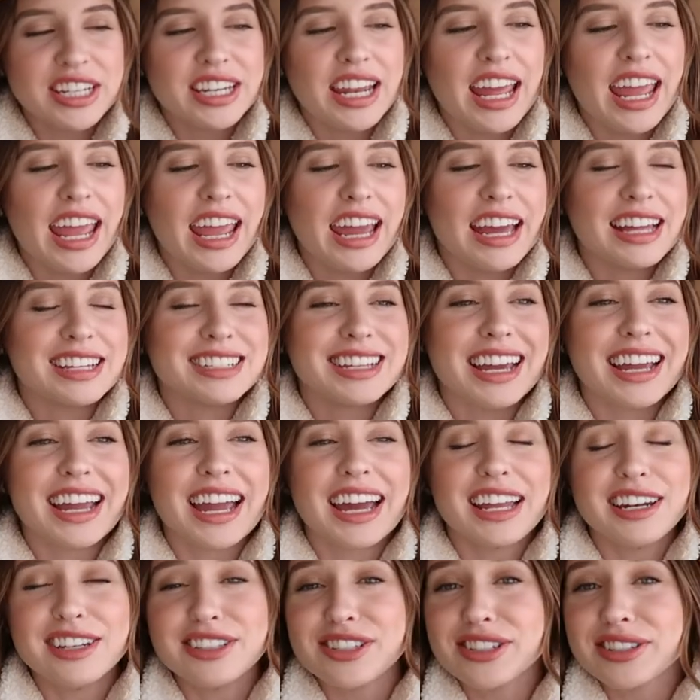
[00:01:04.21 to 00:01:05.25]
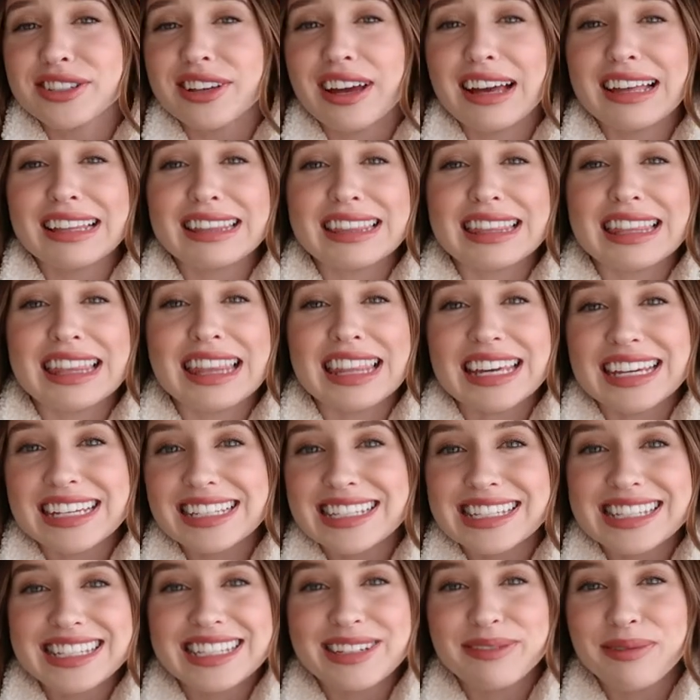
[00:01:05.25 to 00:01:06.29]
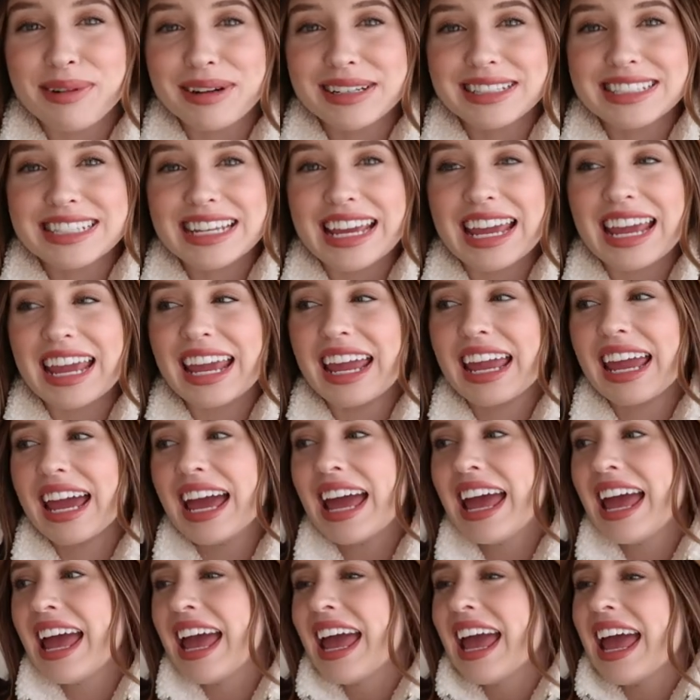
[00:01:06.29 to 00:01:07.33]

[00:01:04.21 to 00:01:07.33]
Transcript: and I kind of just got lazy one day